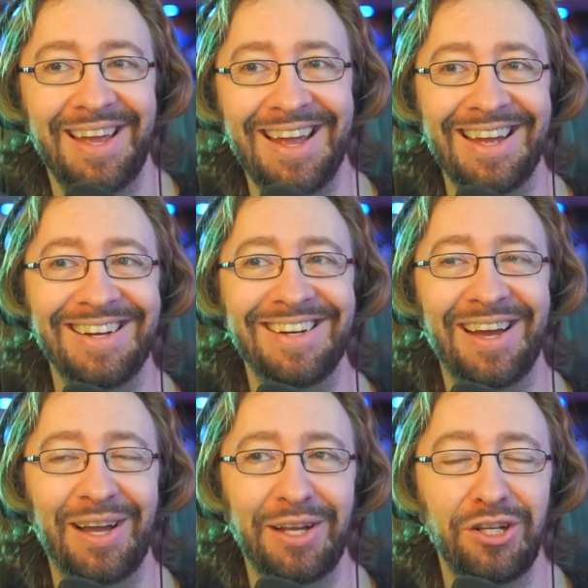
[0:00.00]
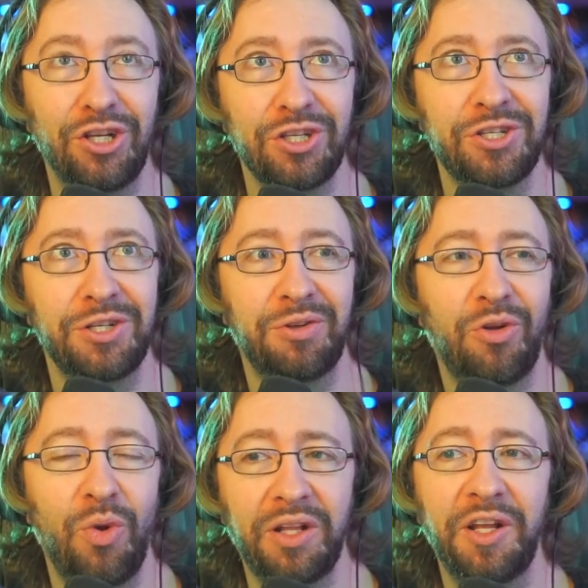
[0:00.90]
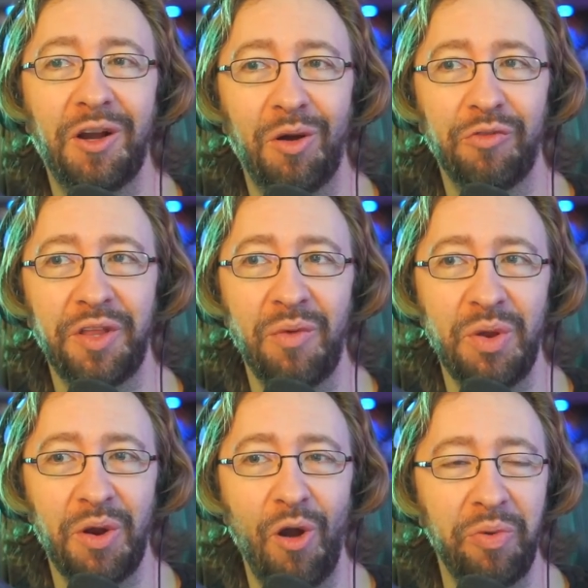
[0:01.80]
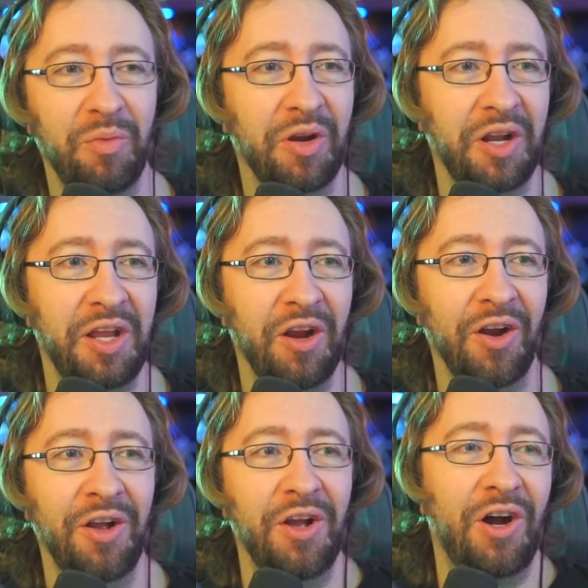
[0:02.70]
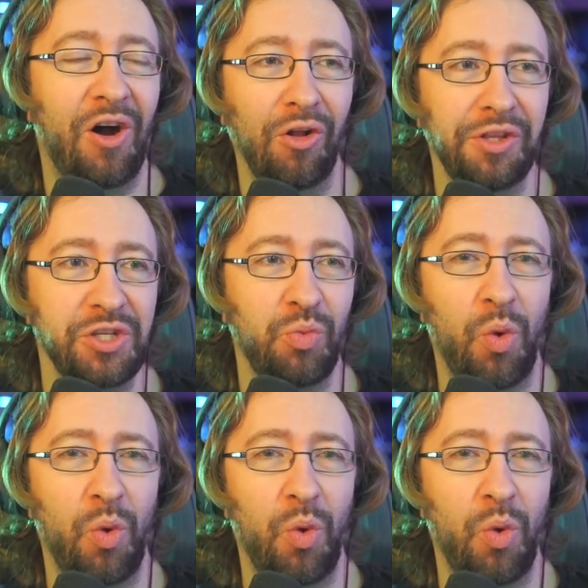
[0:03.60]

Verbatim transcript: And uh, just to yeah. quickly go over them, we were hoping we were going to hear all these